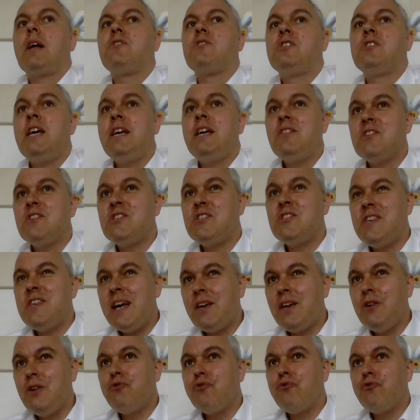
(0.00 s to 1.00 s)
I'd say the
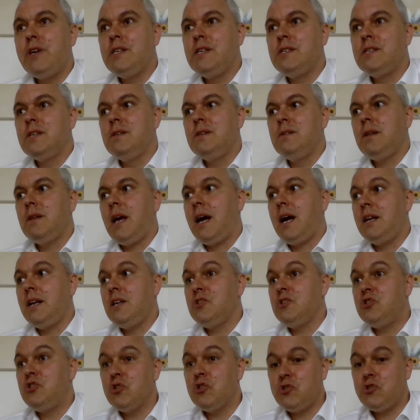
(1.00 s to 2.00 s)
second reason,
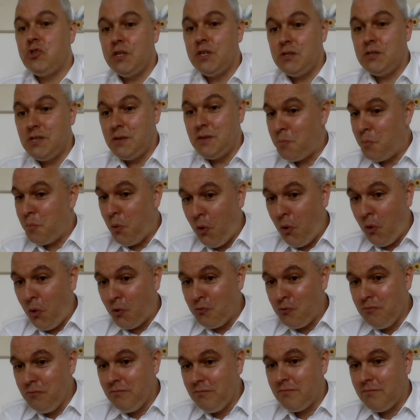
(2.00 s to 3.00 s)
and it's just as
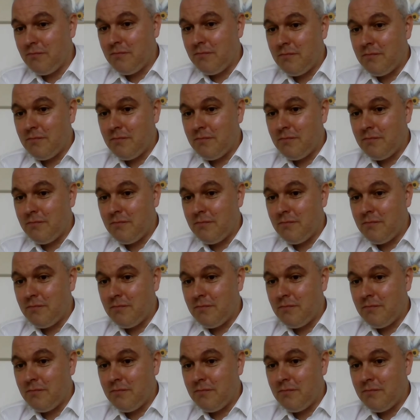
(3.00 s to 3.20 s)
important